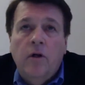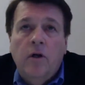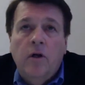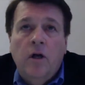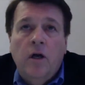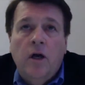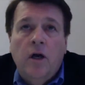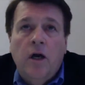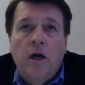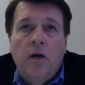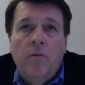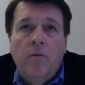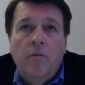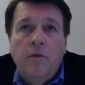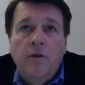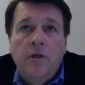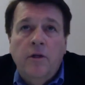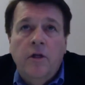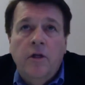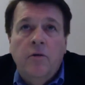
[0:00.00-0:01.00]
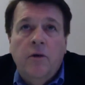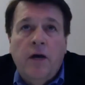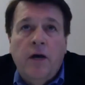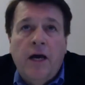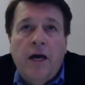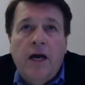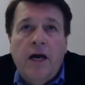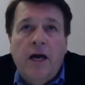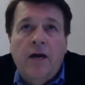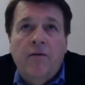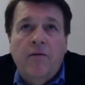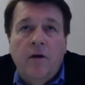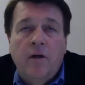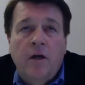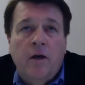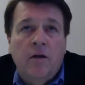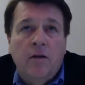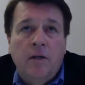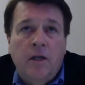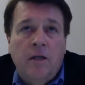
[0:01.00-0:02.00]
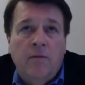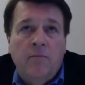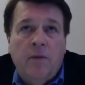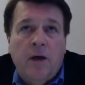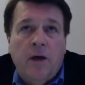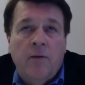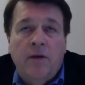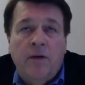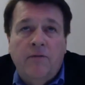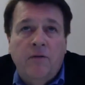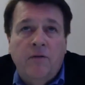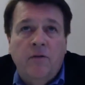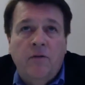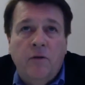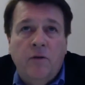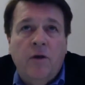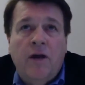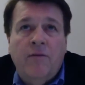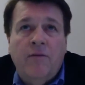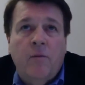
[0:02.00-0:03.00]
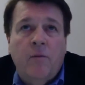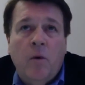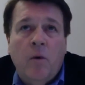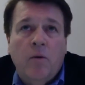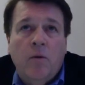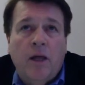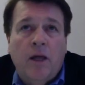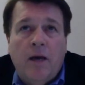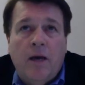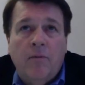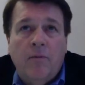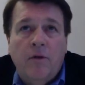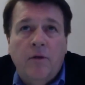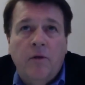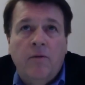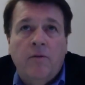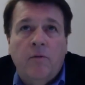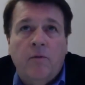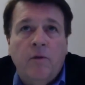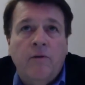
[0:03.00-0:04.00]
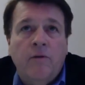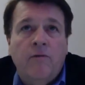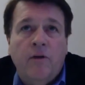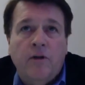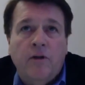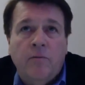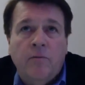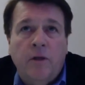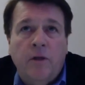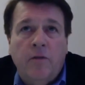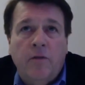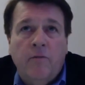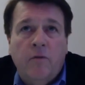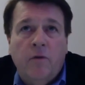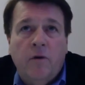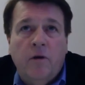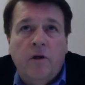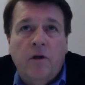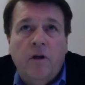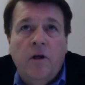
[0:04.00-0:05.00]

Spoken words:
Do you have and by the way, if you do have a mobile app, do you have a refresh plan for it?